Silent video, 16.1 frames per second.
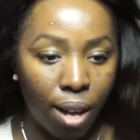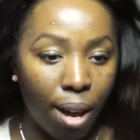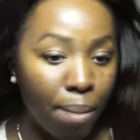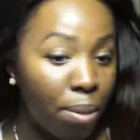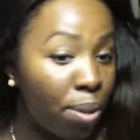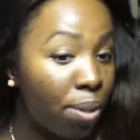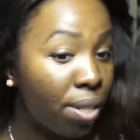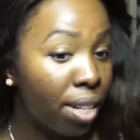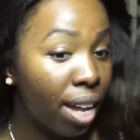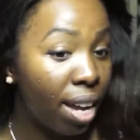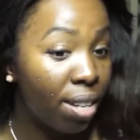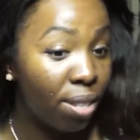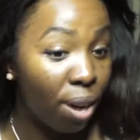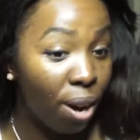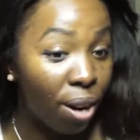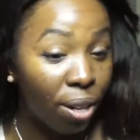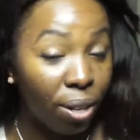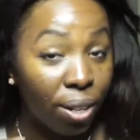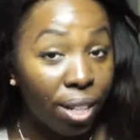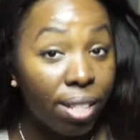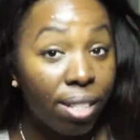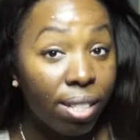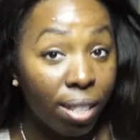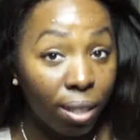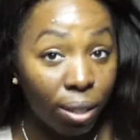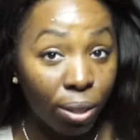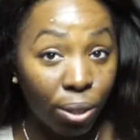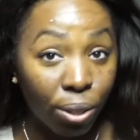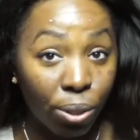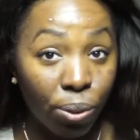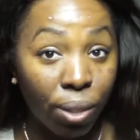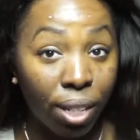I'm using a darker
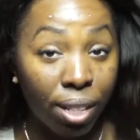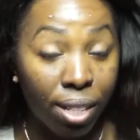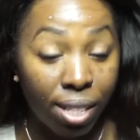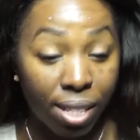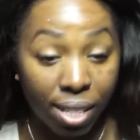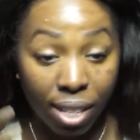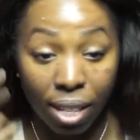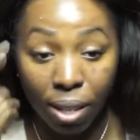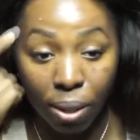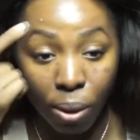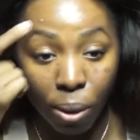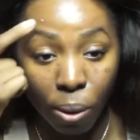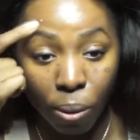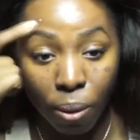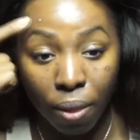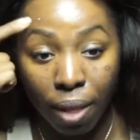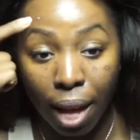concealer to conceal